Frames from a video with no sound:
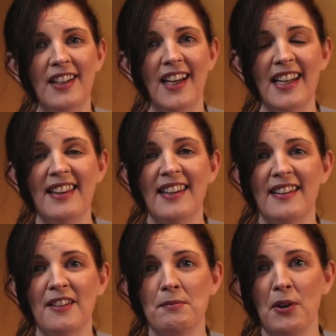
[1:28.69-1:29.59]
And I think
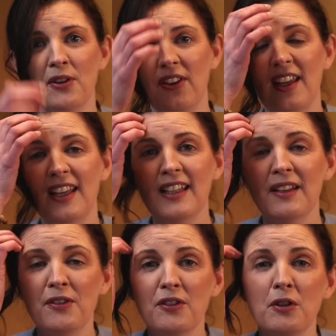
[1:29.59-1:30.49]
this month
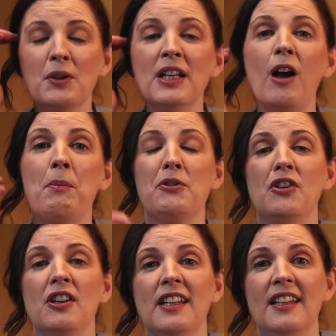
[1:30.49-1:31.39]
gives us a real
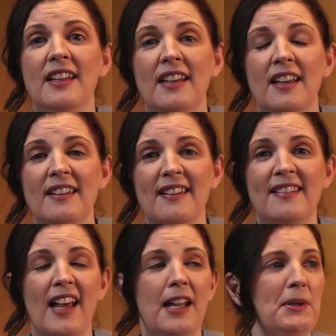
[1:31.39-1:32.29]
opportunity to
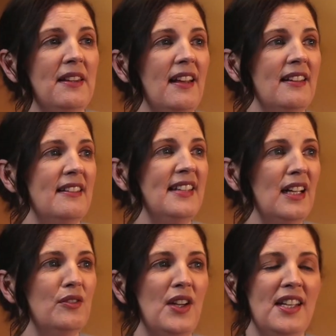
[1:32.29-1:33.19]
celebrate that and
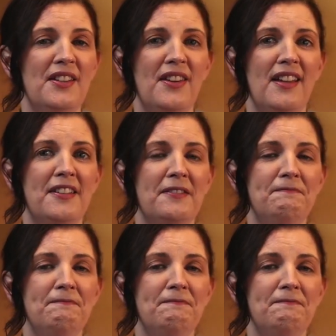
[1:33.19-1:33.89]
delve right into that.